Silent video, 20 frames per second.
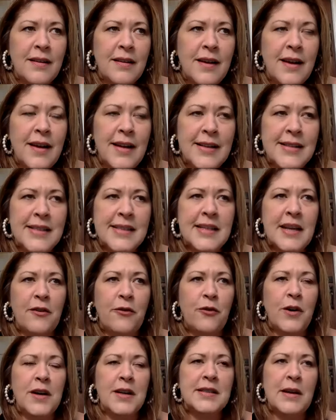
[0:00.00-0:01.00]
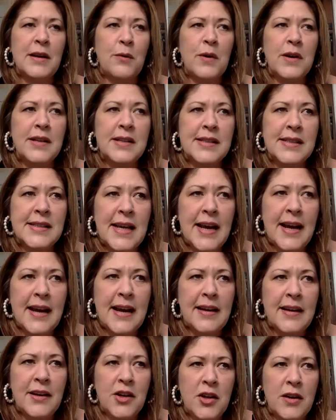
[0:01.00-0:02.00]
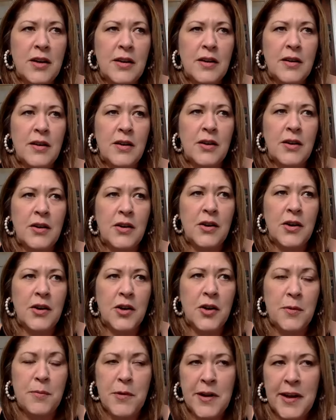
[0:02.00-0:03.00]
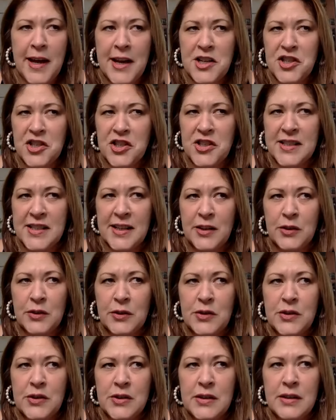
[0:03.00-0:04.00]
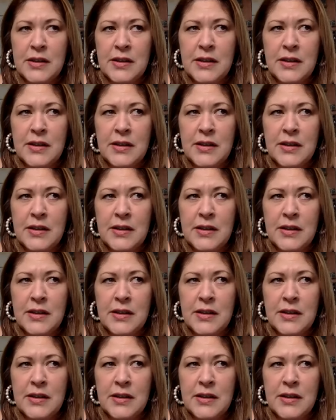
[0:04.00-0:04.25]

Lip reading: It is a tough one because I want to say communication skills.